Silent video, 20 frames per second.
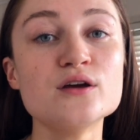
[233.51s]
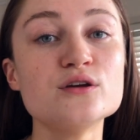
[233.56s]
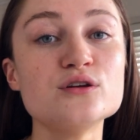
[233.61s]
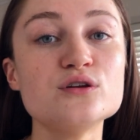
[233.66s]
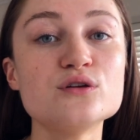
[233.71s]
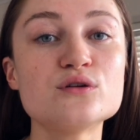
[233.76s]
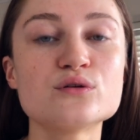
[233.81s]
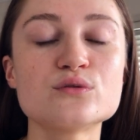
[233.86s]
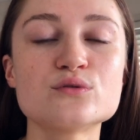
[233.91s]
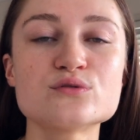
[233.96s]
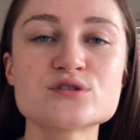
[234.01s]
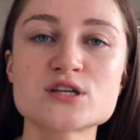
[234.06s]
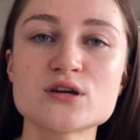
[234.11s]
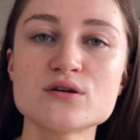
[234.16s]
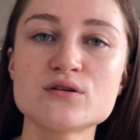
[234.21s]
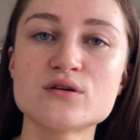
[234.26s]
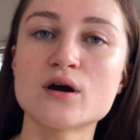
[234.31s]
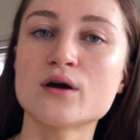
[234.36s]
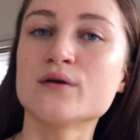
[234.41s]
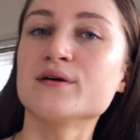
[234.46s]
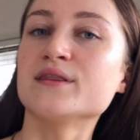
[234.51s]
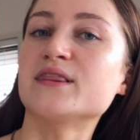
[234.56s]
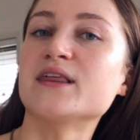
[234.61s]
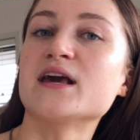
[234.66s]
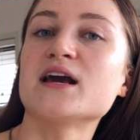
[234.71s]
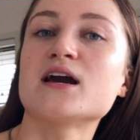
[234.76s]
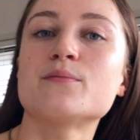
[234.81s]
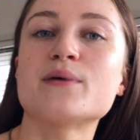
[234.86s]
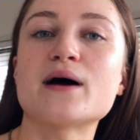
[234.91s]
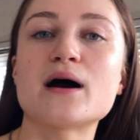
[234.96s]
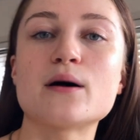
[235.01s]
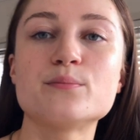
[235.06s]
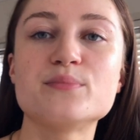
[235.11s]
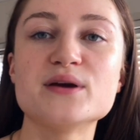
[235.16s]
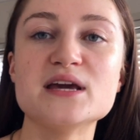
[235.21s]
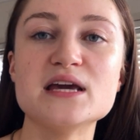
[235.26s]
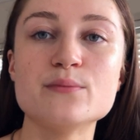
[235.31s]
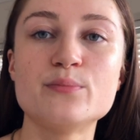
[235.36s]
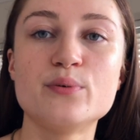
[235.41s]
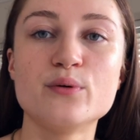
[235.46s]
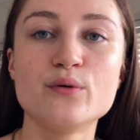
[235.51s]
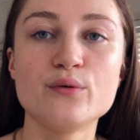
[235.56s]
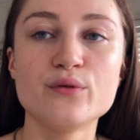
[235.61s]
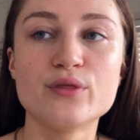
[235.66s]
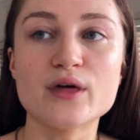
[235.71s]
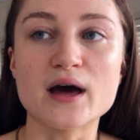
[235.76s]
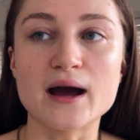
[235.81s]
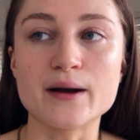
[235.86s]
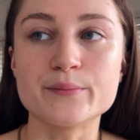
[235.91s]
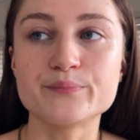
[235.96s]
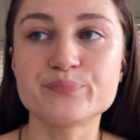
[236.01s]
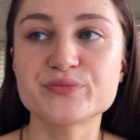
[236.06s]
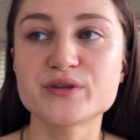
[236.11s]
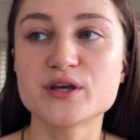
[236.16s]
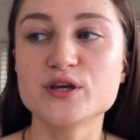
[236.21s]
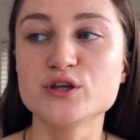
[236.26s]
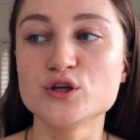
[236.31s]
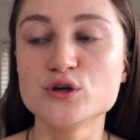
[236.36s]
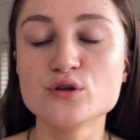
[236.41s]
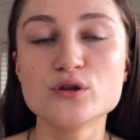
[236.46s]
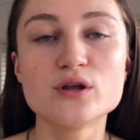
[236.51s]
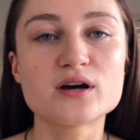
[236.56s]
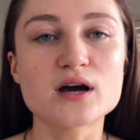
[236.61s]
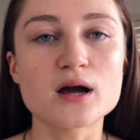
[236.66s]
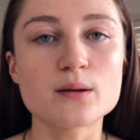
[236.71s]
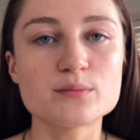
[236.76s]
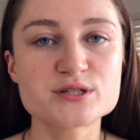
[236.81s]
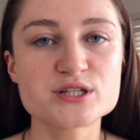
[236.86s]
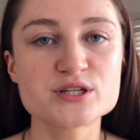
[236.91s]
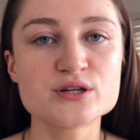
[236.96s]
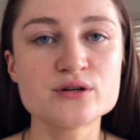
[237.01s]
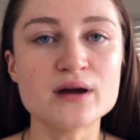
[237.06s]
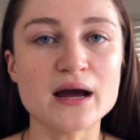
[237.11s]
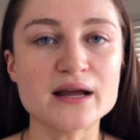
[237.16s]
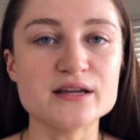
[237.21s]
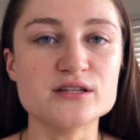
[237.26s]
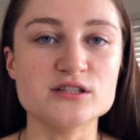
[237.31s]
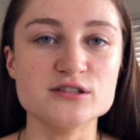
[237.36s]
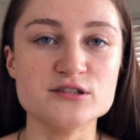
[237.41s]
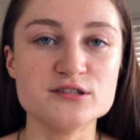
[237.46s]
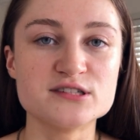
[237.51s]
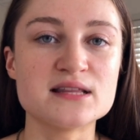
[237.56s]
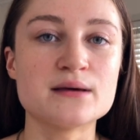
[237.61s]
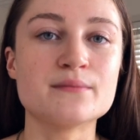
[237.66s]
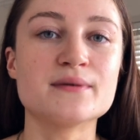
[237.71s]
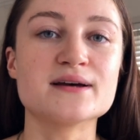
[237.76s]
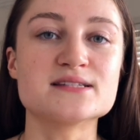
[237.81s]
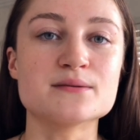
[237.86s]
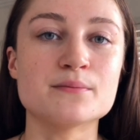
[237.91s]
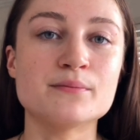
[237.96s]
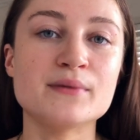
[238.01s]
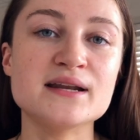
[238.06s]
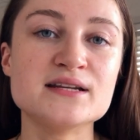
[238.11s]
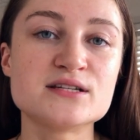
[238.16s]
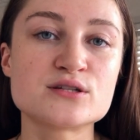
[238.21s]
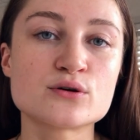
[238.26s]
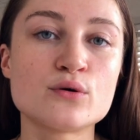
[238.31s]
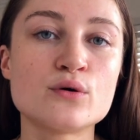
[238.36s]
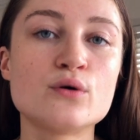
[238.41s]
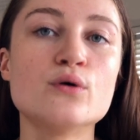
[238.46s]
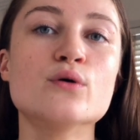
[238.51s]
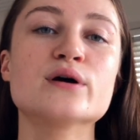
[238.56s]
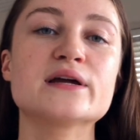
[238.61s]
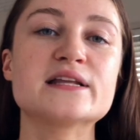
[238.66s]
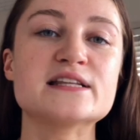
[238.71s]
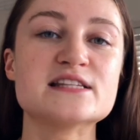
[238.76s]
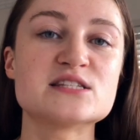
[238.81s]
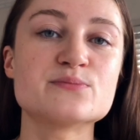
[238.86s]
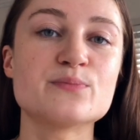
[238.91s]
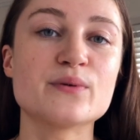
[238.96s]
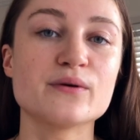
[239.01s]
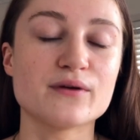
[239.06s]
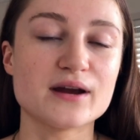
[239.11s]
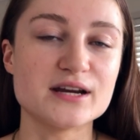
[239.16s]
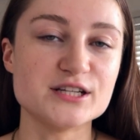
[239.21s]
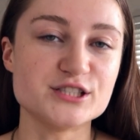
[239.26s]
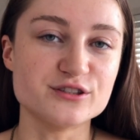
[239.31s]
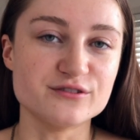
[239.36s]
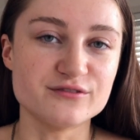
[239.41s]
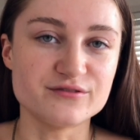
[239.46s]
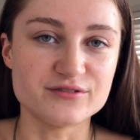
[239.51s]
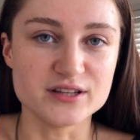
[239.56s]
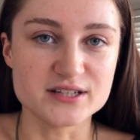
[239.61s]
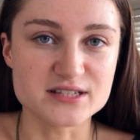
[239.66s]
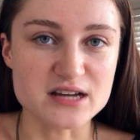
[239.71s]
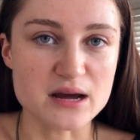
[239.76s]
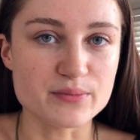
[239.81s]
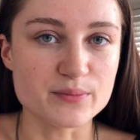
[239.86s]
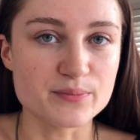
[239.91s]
You can also go and think about people that you look up to and use them as a mentor or inspiration for the type